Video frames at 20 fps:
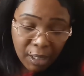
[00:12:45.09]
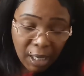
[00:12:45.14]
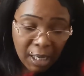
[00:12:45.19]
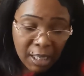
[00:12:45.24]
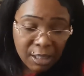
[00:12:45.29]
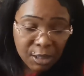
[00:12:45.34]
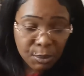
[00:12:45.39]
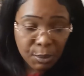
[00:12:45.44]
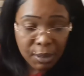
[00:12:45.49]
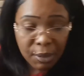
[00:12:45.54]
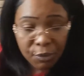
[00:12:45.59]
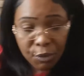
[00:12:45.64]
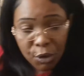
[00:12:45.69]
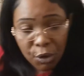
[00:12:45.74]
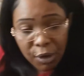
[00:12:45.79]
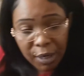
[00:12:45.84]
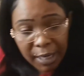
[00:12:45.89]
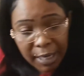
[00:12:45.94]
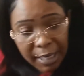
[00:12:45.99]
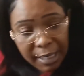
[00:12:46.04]
That's what I've
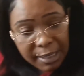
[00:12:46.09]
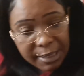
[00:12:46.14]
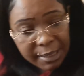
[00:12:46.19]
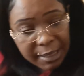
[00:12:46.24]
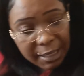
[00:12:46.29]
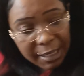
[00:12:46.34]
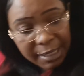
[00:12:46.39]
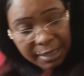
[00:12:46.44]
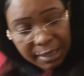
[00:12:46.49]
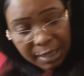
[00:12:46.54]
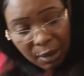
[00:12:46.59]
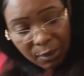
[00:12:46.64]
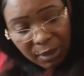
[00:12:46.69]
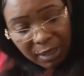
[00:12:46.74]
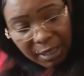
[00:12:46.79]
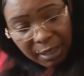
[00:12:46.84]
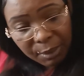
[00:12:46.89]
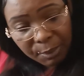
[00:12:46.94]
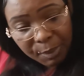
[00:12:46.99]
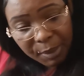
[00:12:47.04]
got here. So let's go
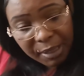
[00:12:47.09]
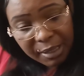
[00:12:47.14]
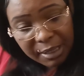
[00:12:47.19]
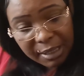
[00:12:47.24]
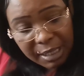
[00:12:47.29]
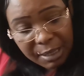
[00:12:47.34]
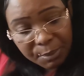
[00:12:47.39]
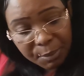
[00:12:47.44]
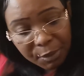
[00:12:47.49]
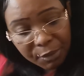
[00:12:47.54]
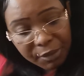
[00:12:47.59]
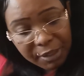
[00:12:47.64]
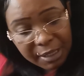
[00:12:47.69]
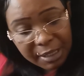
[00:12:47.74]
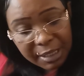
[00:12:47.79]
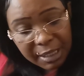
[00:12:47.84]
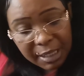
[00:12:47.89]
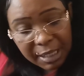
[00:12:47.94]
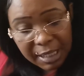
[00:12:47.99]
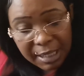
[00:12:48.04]
a little bit deeper
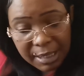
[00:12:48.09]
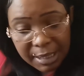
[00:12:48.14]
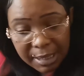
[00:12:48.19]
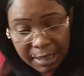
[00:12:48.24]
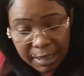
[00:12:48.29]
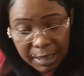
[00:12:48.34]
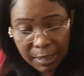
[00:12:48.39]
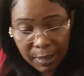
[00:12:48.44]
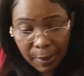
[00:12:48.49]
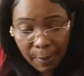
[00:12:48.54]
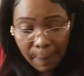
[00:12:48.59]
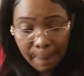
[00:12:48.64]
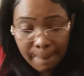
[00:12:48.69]
into this.